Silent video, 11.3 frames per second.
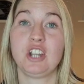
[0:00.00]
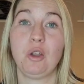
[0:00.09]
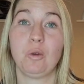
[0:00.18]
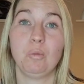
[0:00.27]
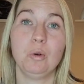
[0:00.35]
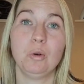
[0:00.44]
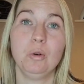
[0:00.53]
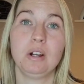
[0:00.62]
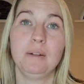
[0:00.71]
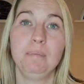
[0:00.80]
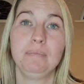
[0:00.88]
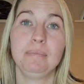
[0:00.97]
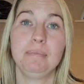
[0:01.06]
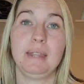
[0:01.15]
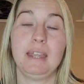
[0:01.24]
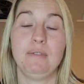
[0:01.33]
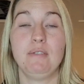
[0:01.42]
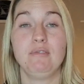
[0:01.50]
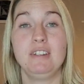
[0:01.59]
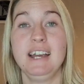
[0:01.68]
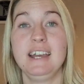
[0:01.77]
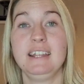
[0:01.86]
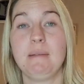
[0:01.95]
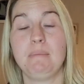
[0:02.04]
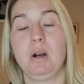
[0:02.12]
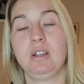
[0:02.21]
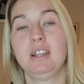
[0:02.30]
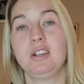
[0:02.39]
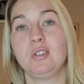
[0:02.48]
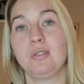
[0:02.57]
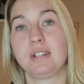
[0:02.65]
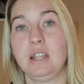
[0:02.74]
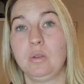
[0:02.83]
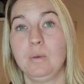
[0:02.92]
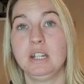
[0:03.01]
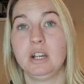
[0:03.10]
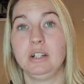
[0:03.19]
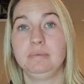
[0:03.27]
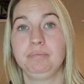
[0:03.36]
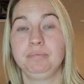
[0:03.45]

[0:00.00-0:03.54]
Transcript: that on a walk if every day they're barking at dogs out the window.